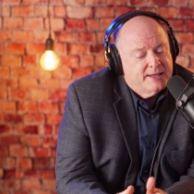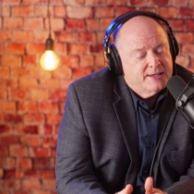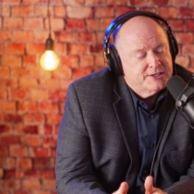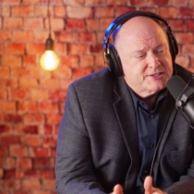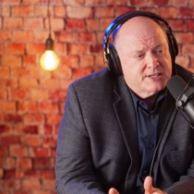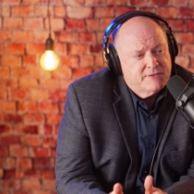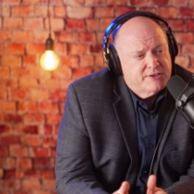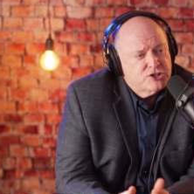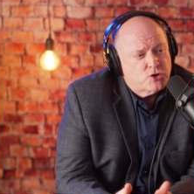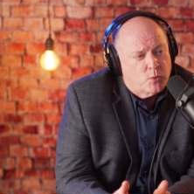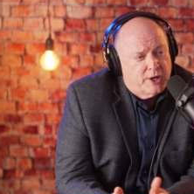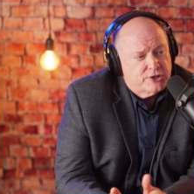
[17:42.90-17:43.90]
This
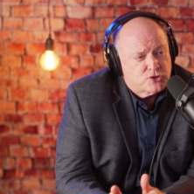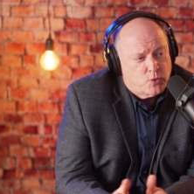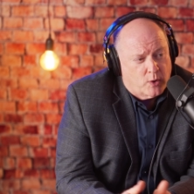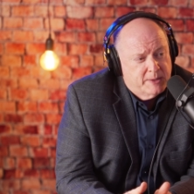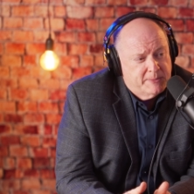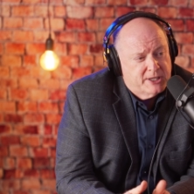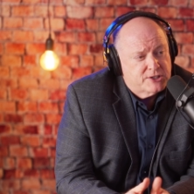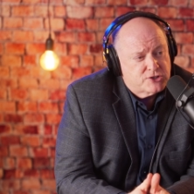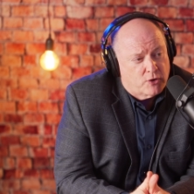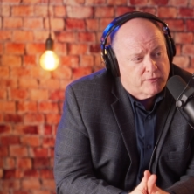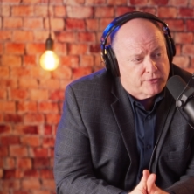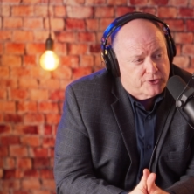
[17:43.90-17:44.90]
individual went twenty minutes
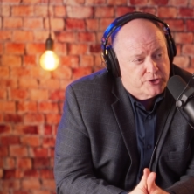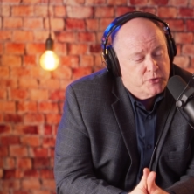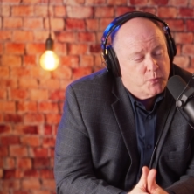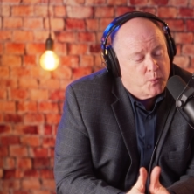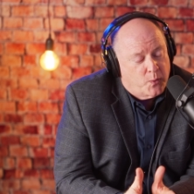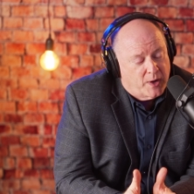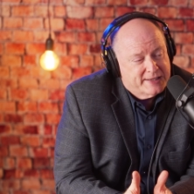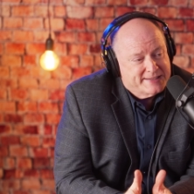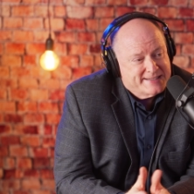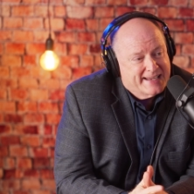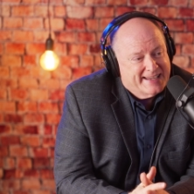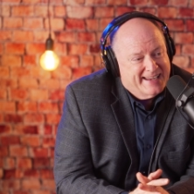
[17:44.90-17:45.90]
over. Do you want
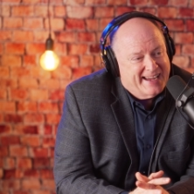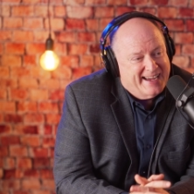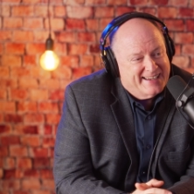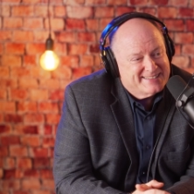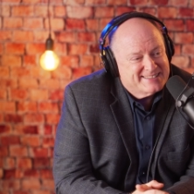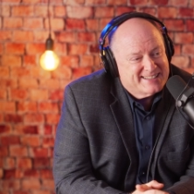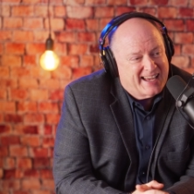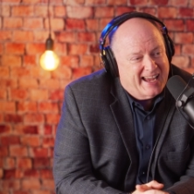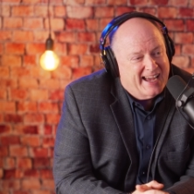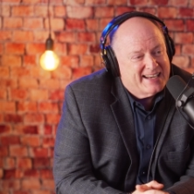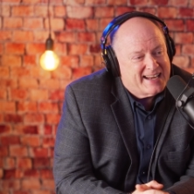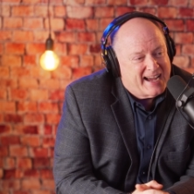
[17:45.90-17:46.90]
to take a guess
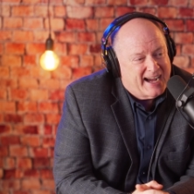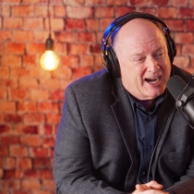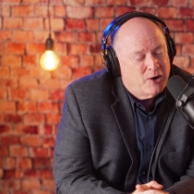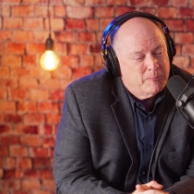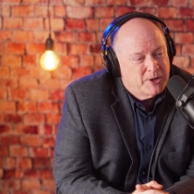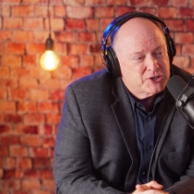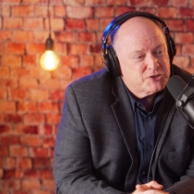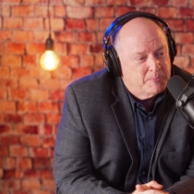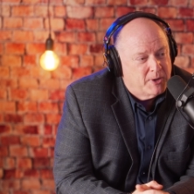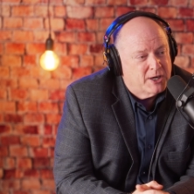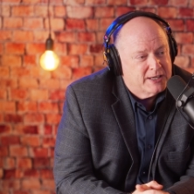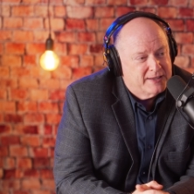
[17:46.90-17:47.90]
at how much
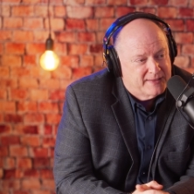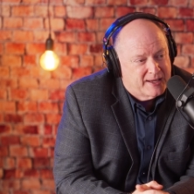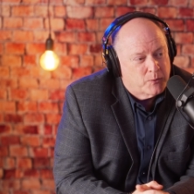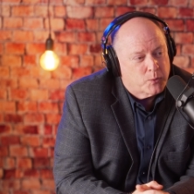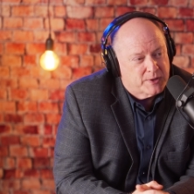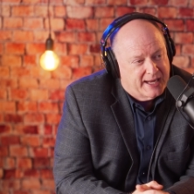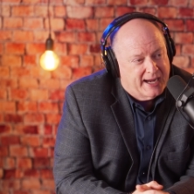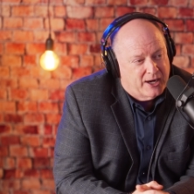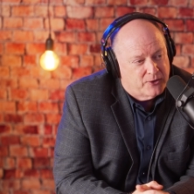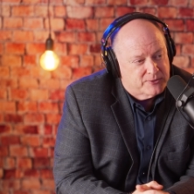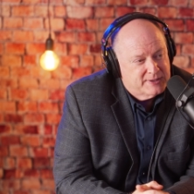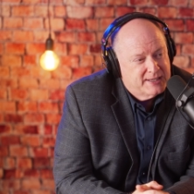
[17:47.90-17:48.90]
money they were
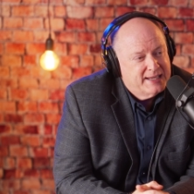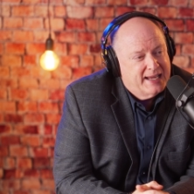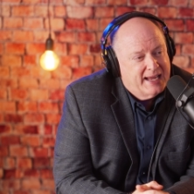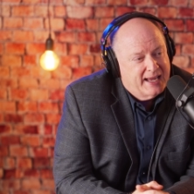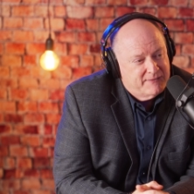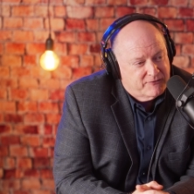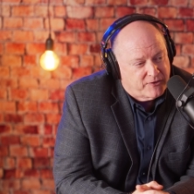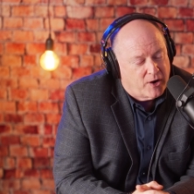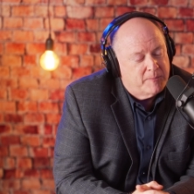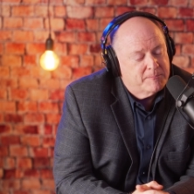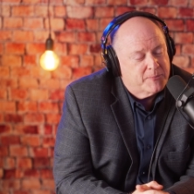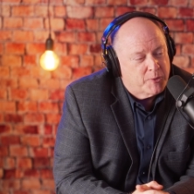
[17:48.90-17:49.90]
down
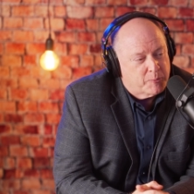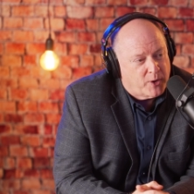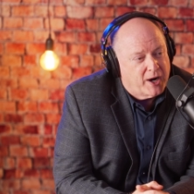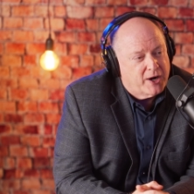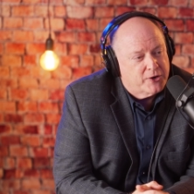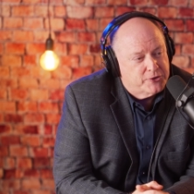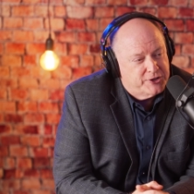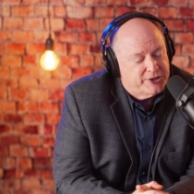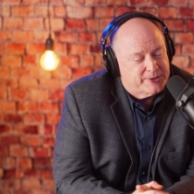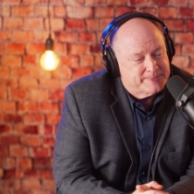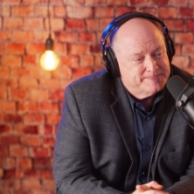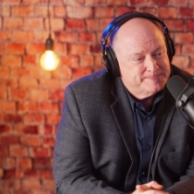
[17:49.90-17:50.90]
from the prior year?